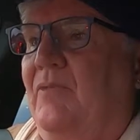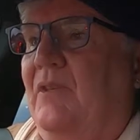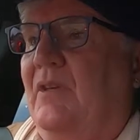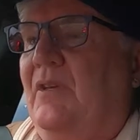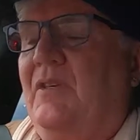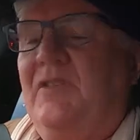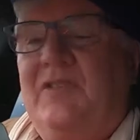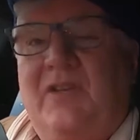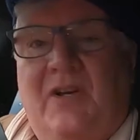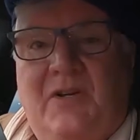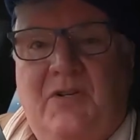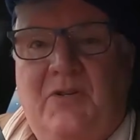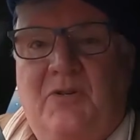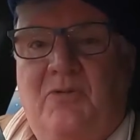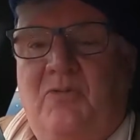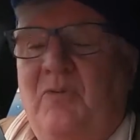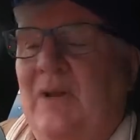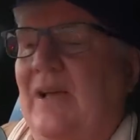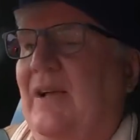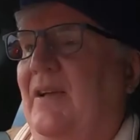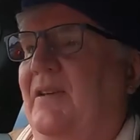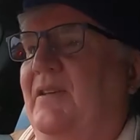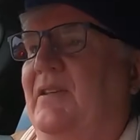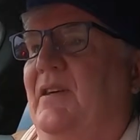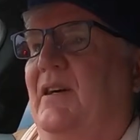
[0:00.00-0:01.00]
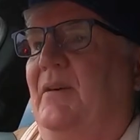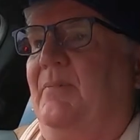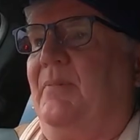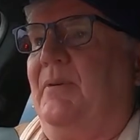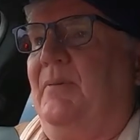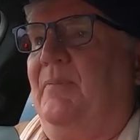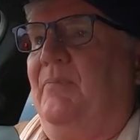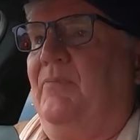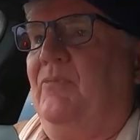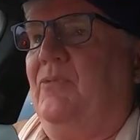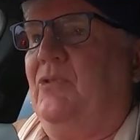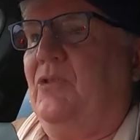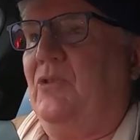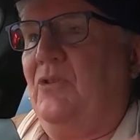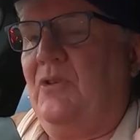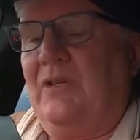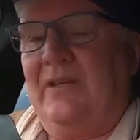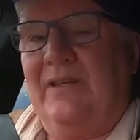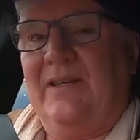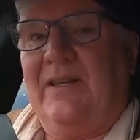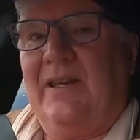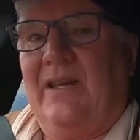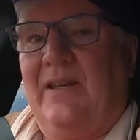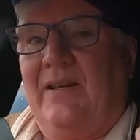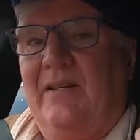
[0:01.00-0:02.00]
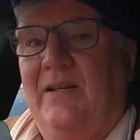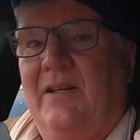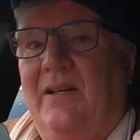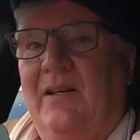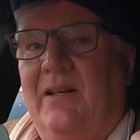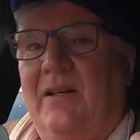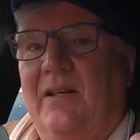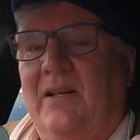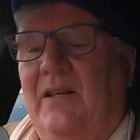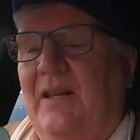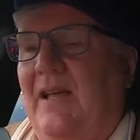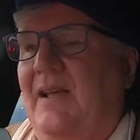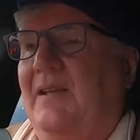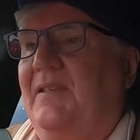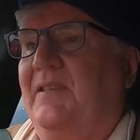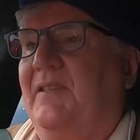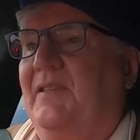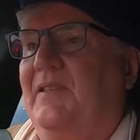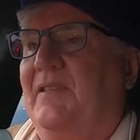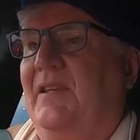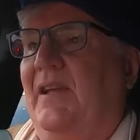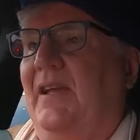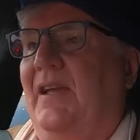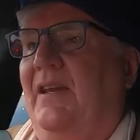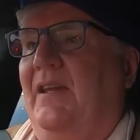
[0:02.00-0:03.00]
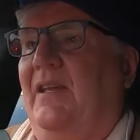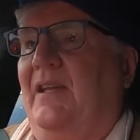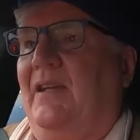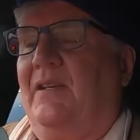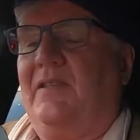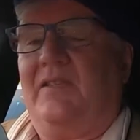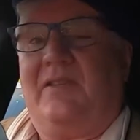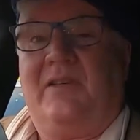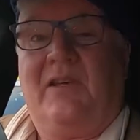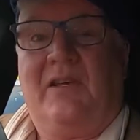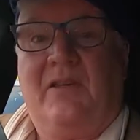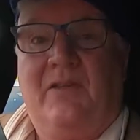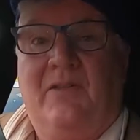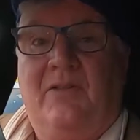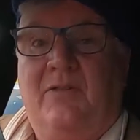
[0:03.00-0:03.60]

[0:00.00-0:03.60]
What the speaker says: So to round up, you can get LEXUS NX in